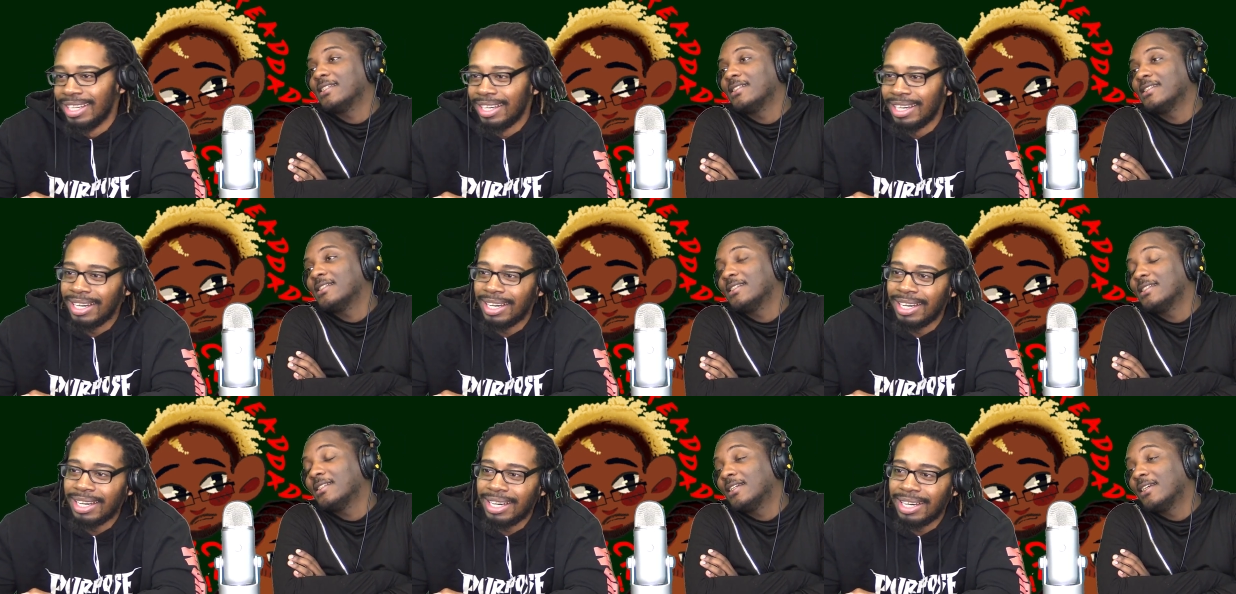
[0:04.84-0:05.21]

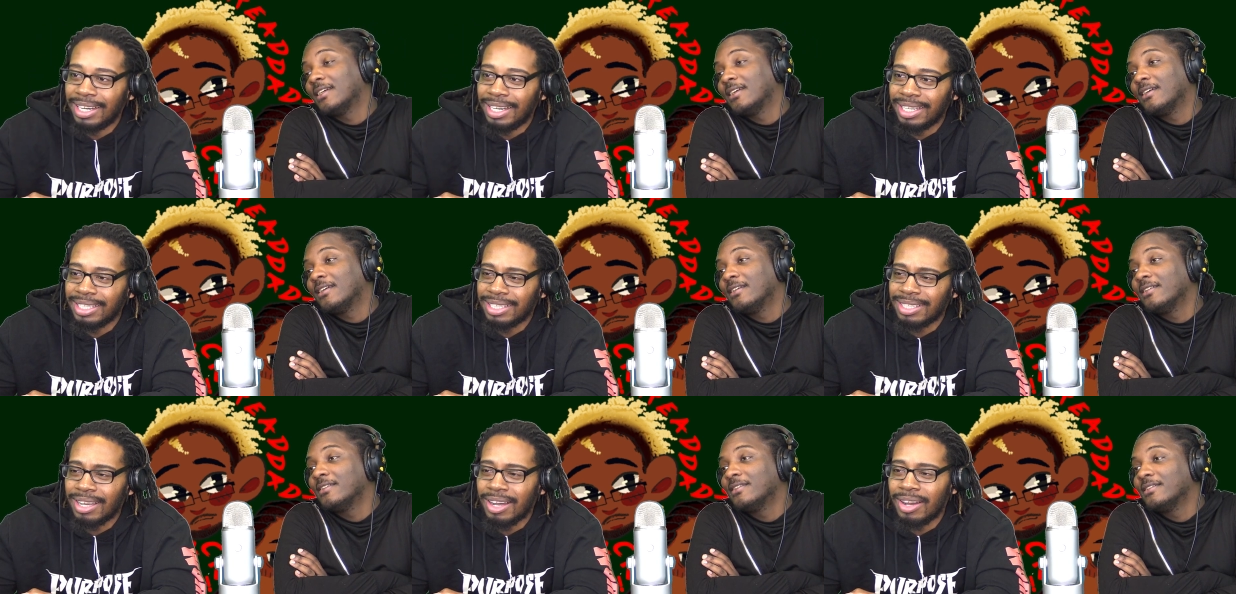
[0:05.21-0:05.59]

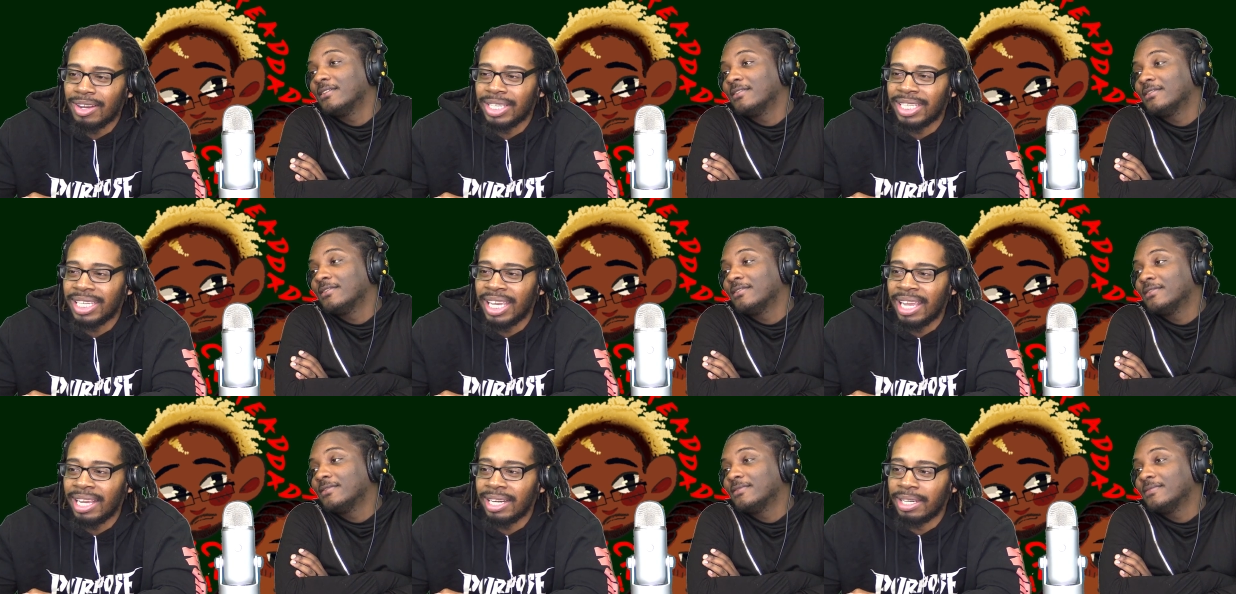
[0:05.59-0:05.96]
Speaker 1: Uh, it's
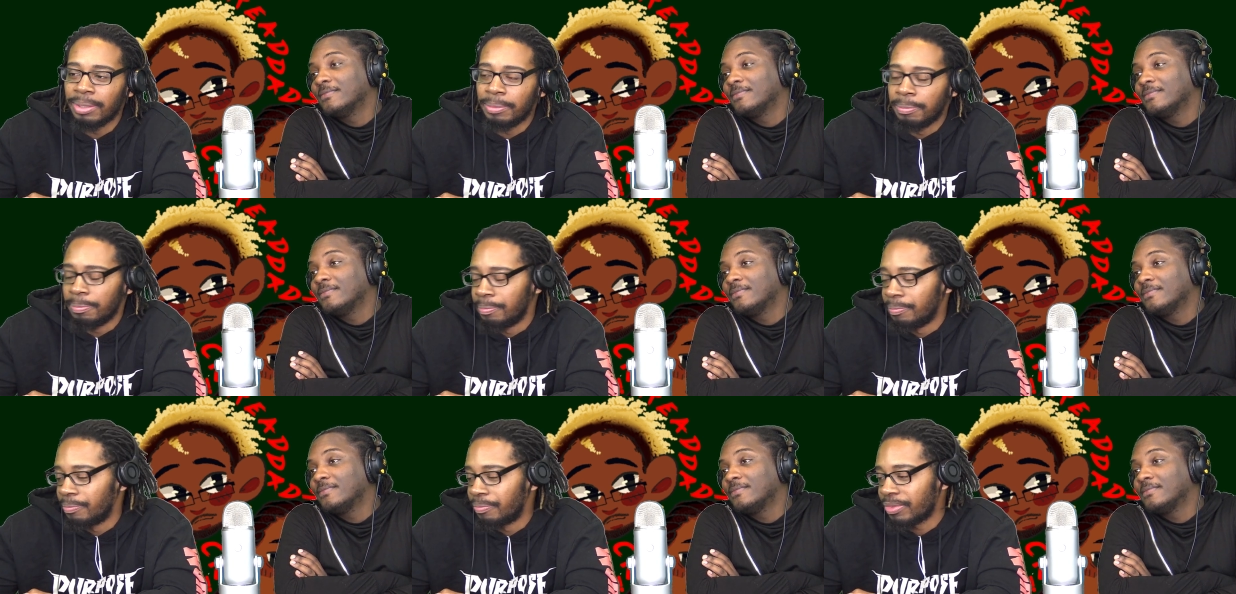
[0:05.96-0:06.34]
called
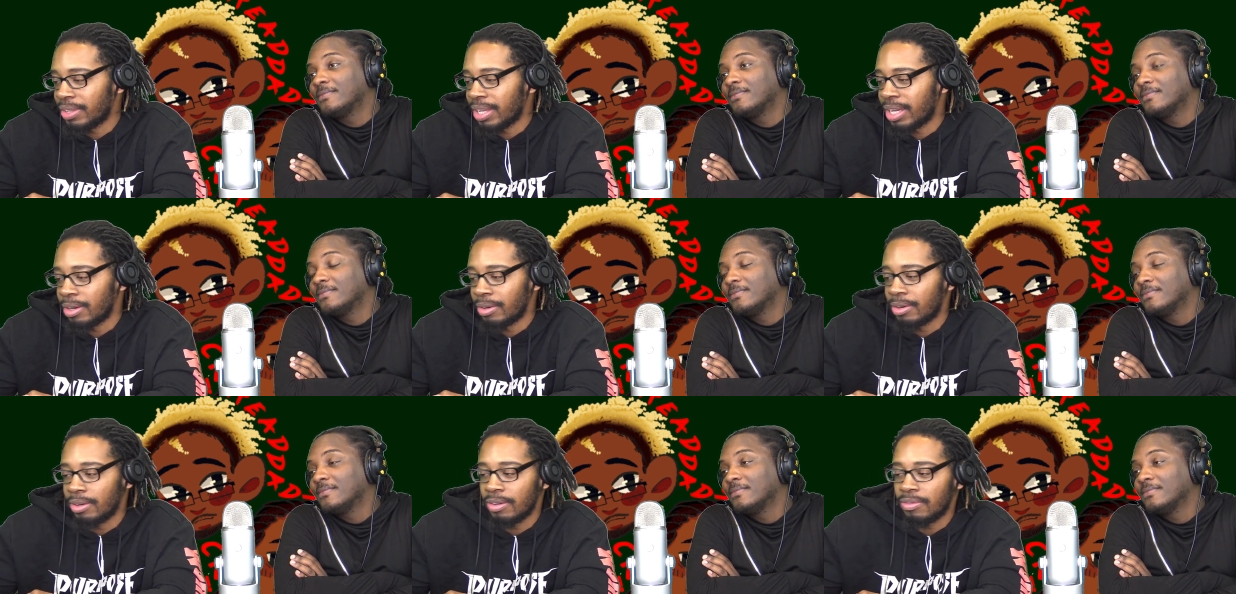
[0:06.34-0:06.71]
Kingdom.
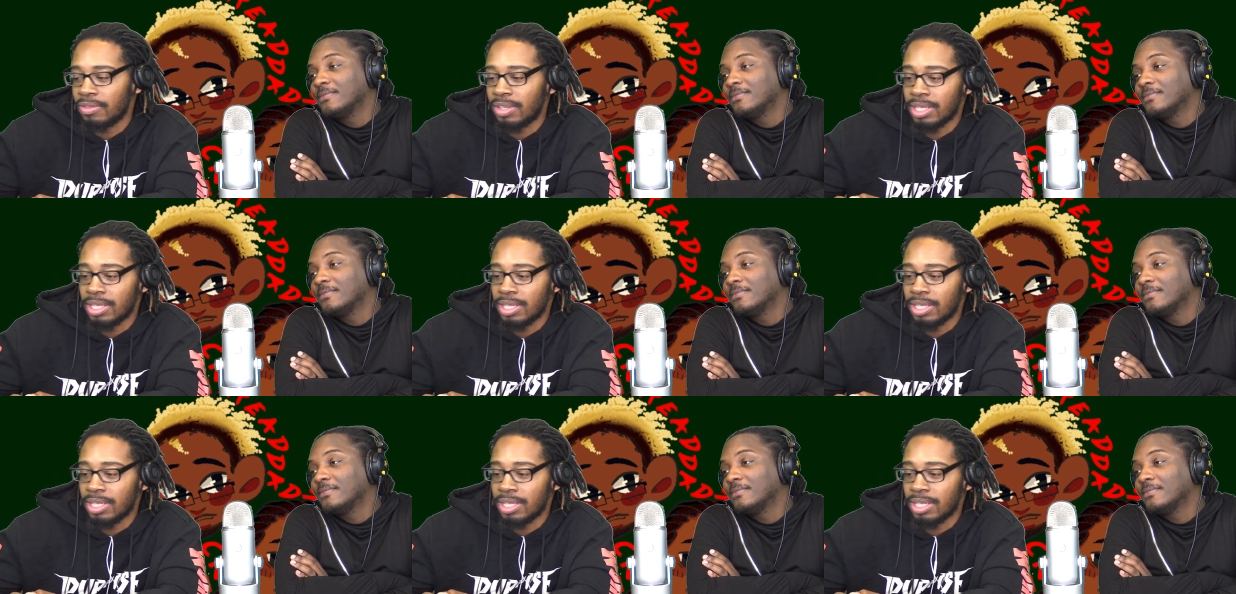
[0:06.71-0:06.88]
I don't know if